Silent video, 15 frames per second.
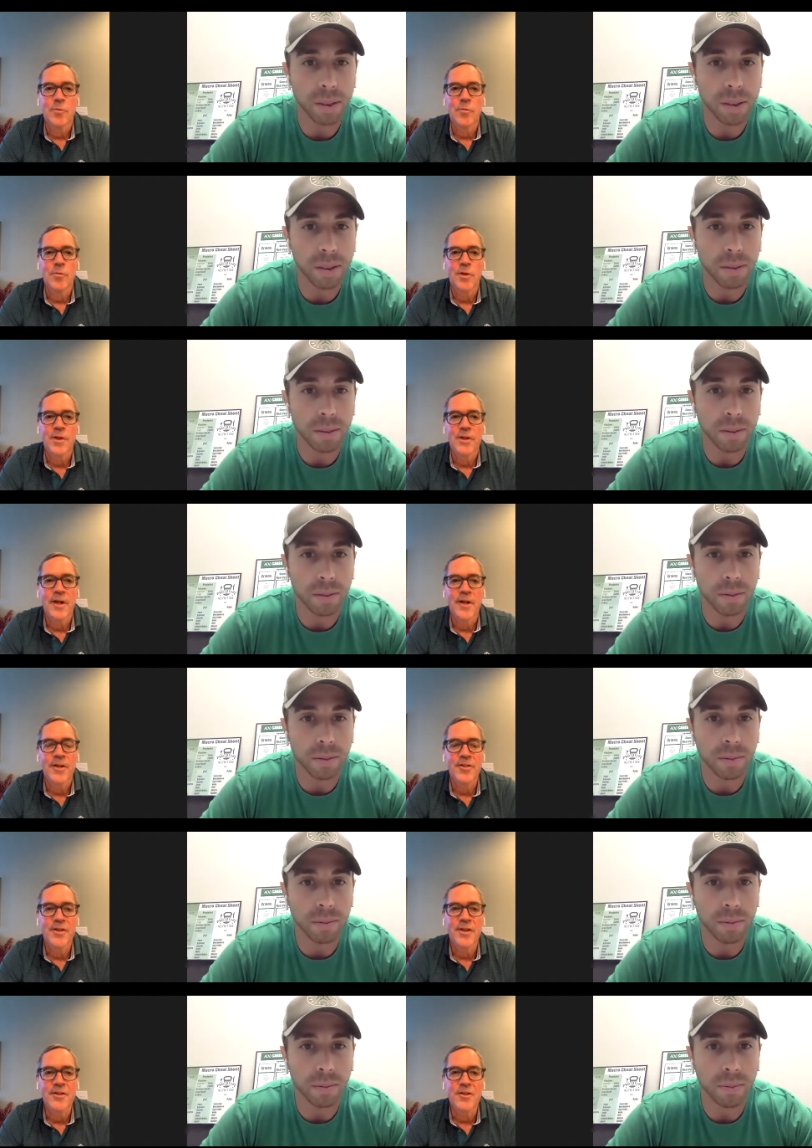Speaker 1: Well, I, I
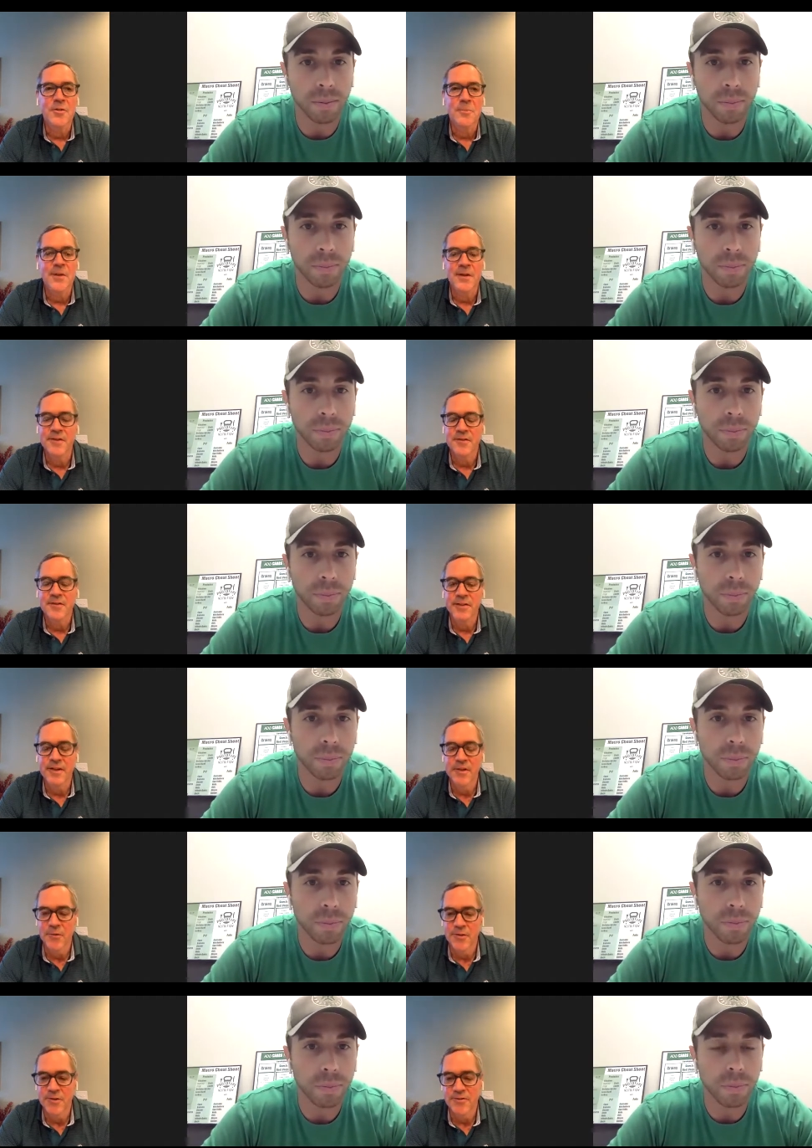think the biggest
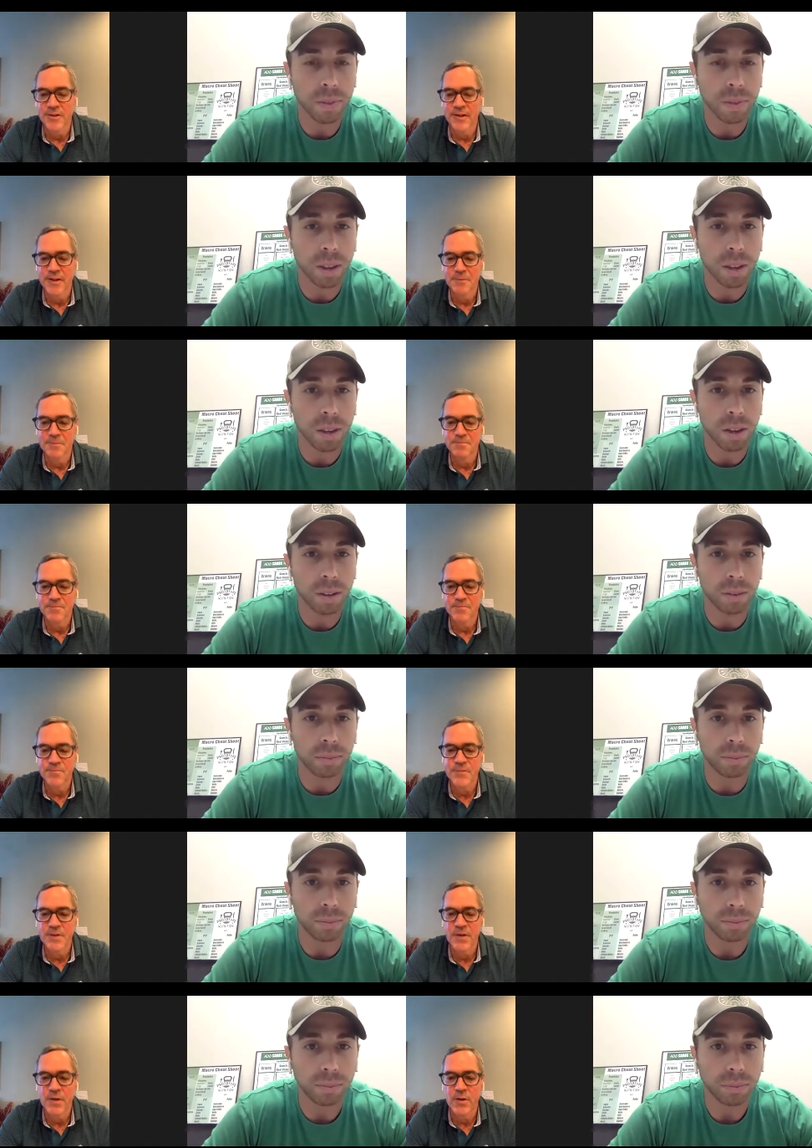thing was, um,
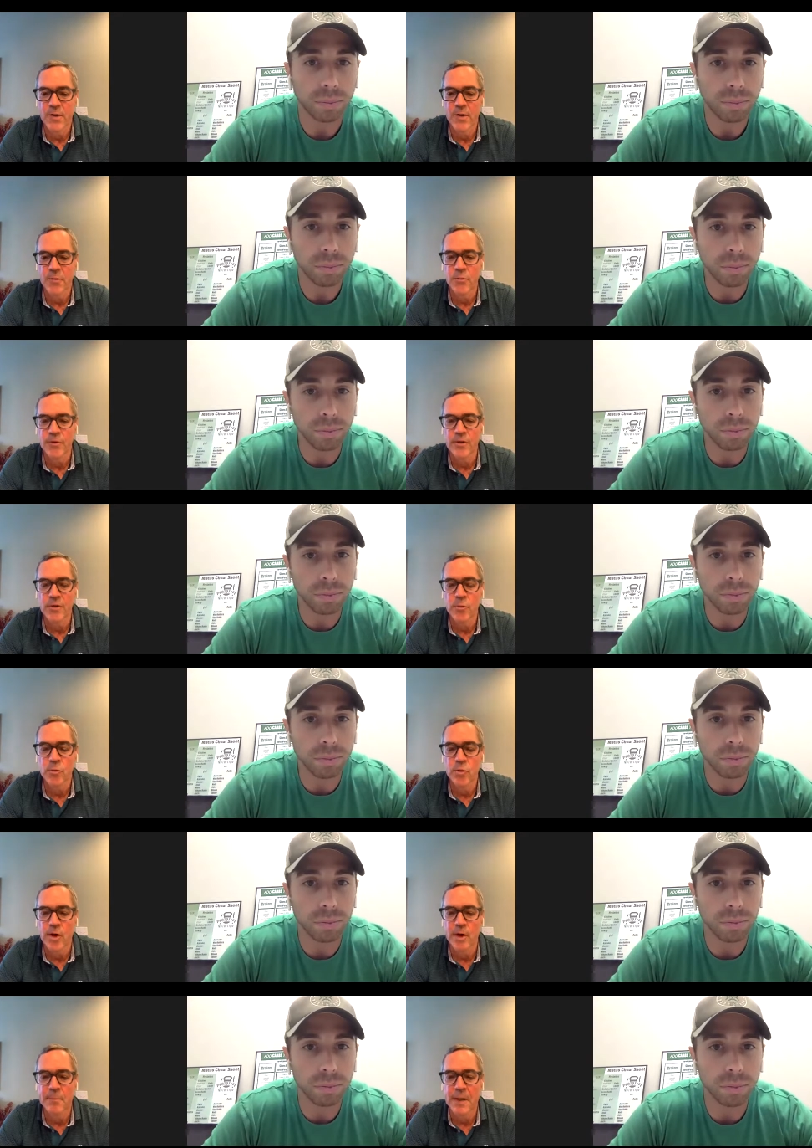you know, it really
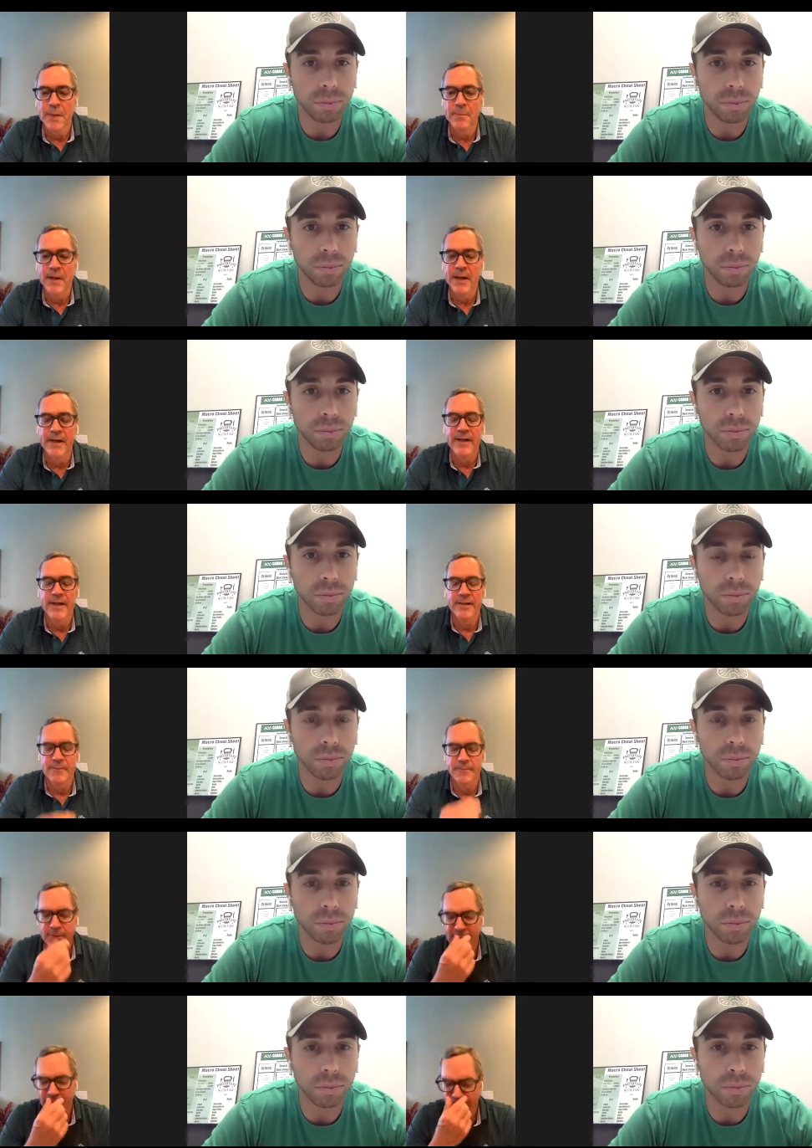wore on my body
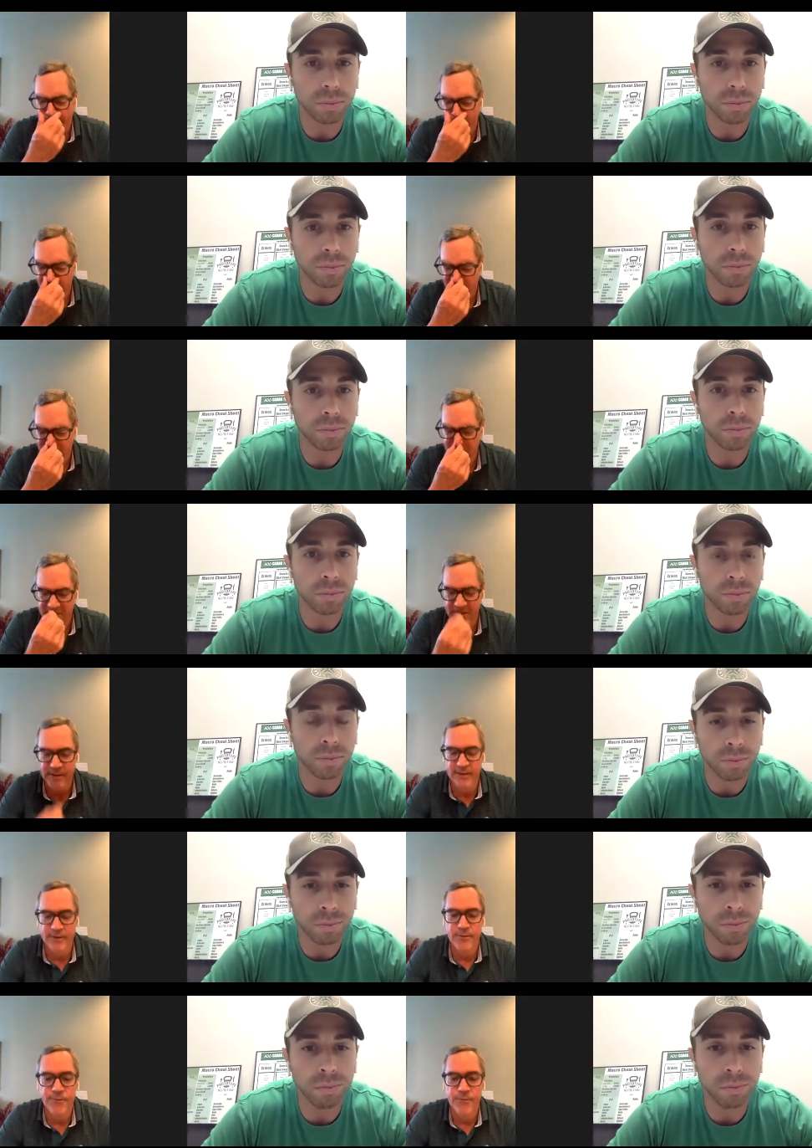when I first did
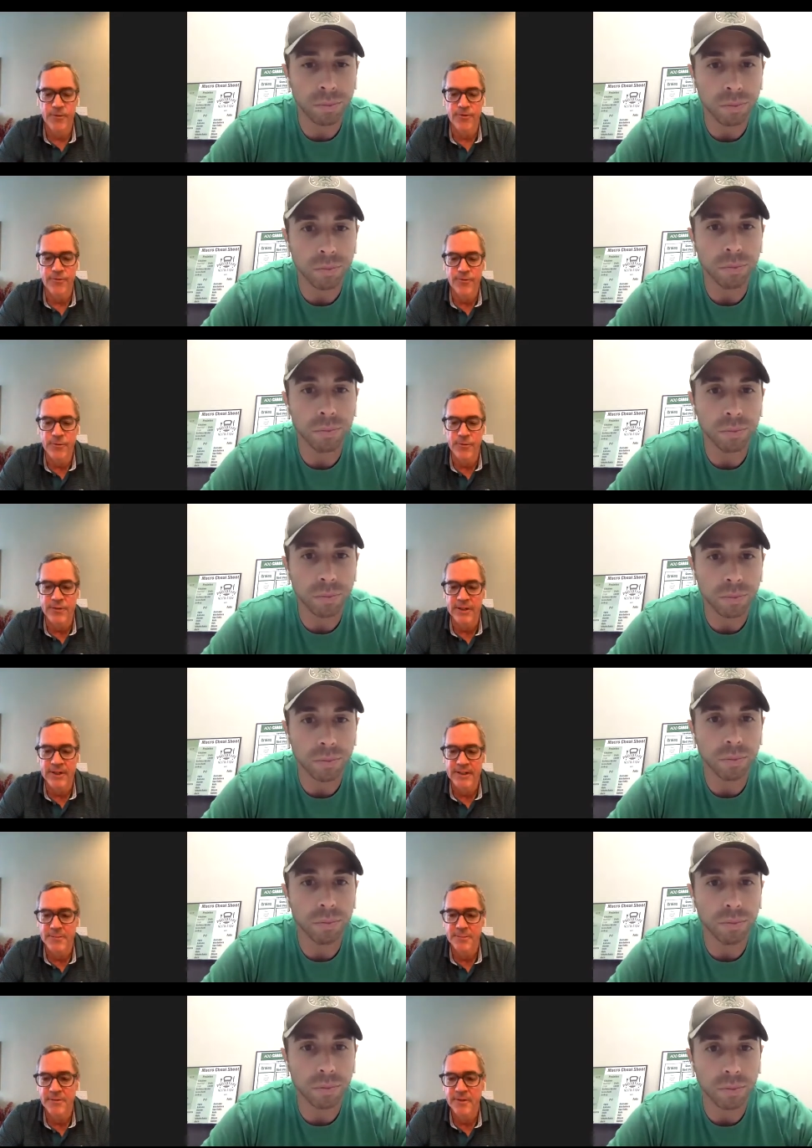it the first few
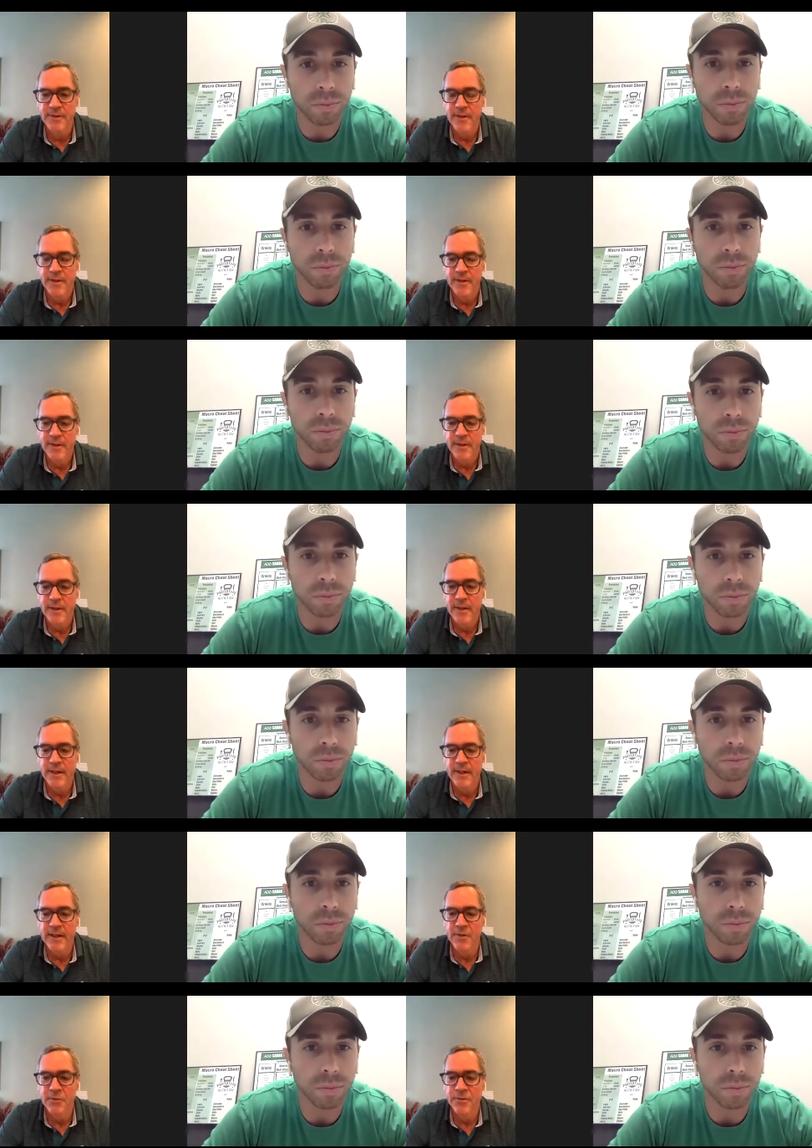times,
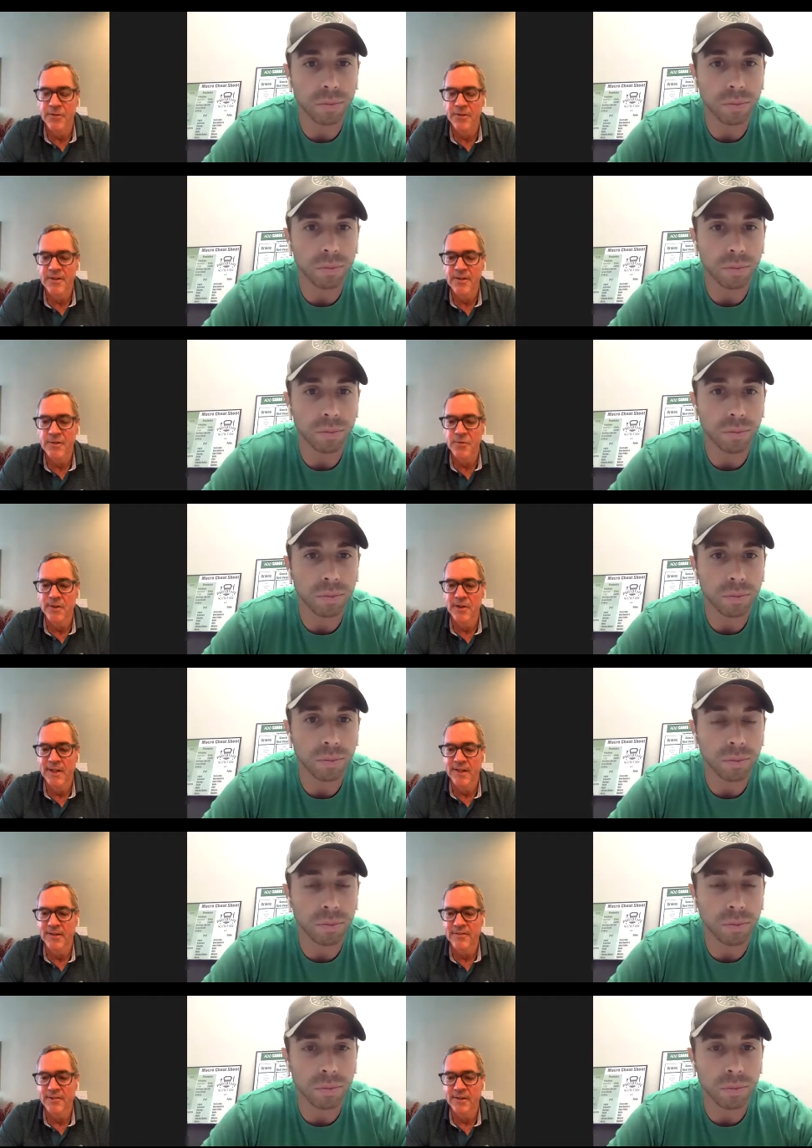and I don't think you
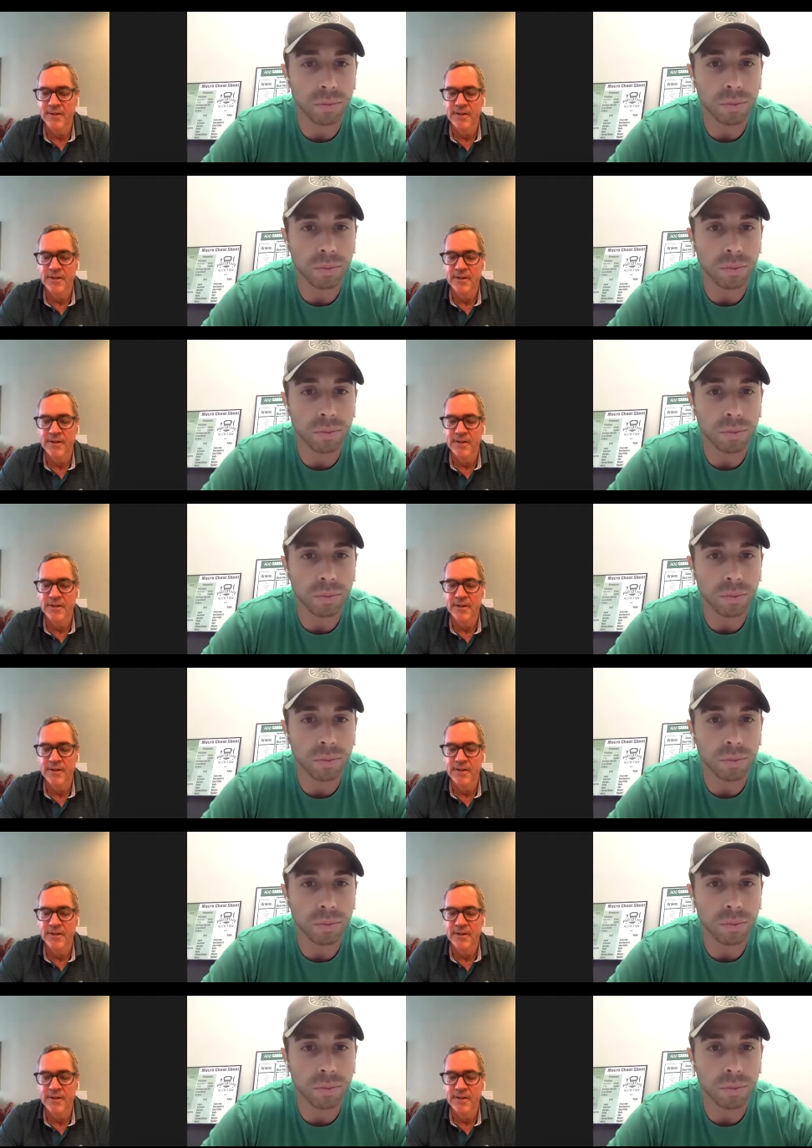realize that.